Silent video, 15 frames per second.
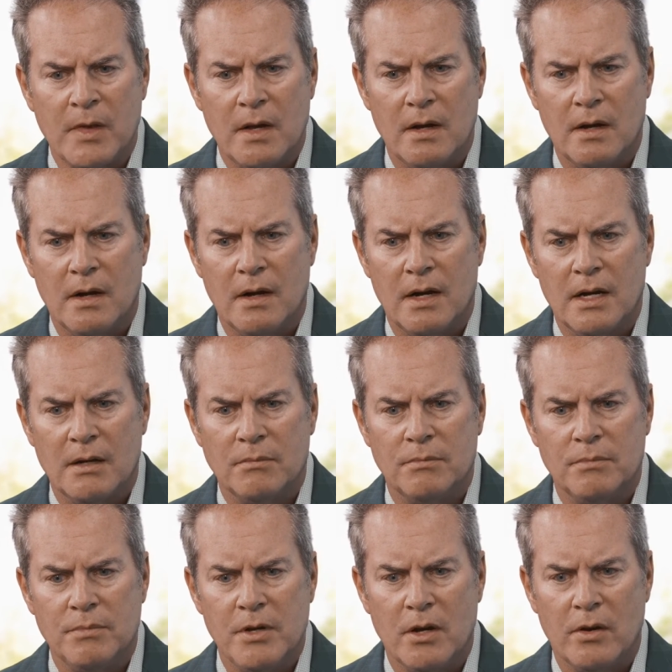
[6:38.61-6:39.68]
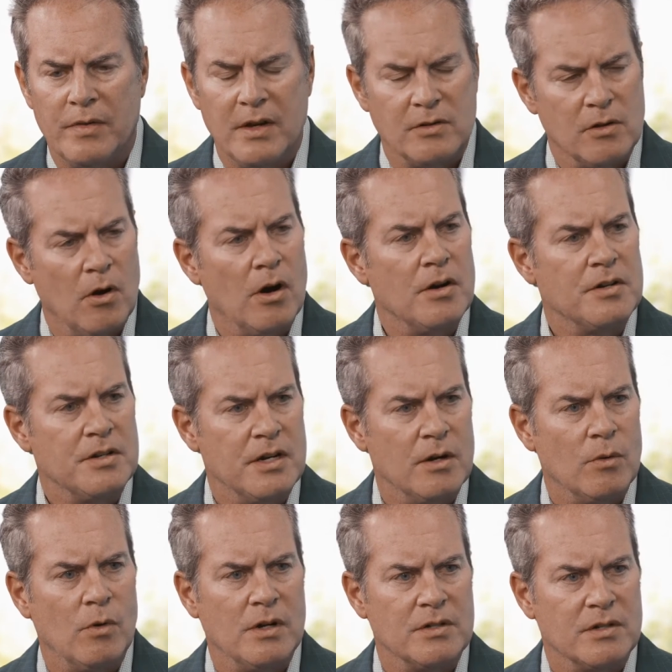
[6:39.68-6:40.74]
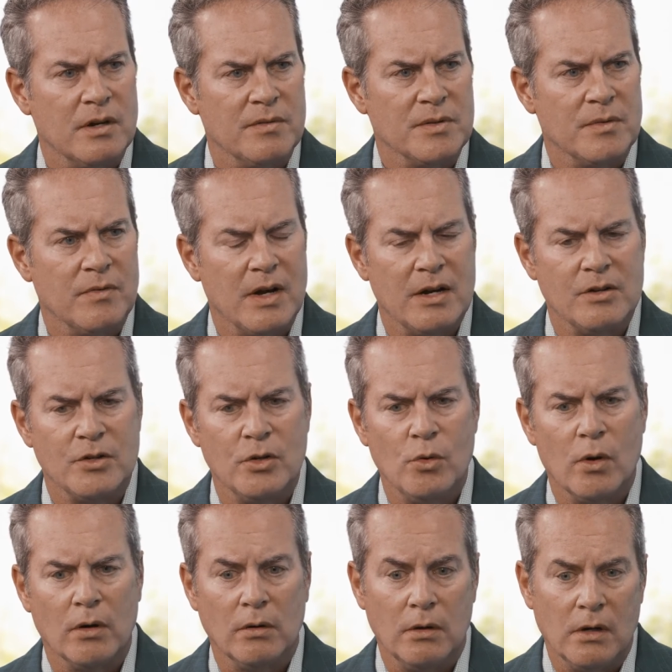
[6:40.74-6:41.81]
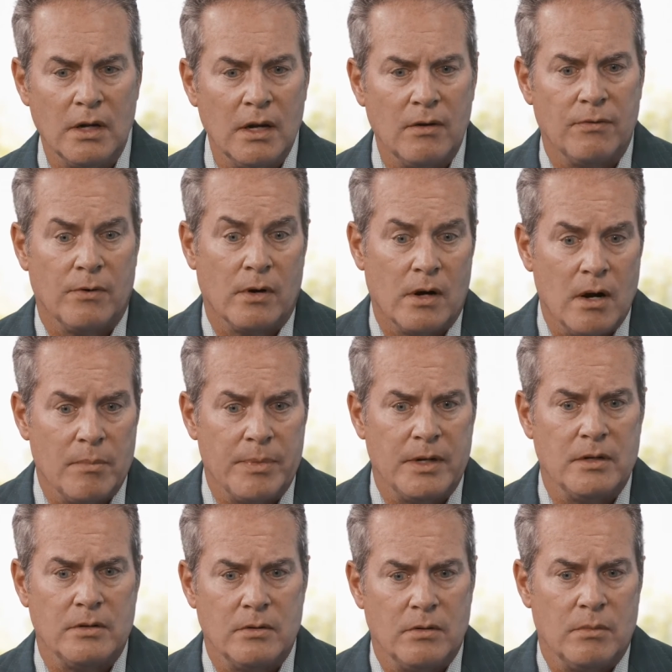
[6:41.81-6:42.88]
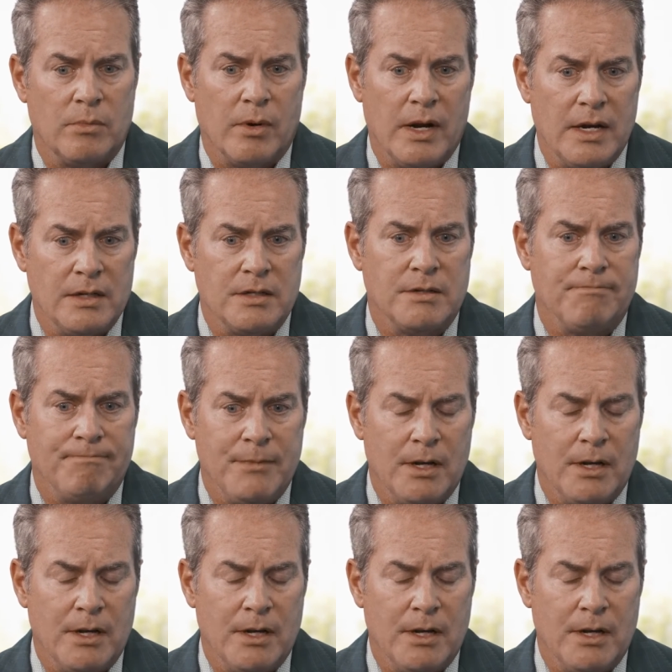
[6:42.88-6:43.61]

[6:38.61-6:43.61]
these large tier 1 service providers who are looking for companies to embrace,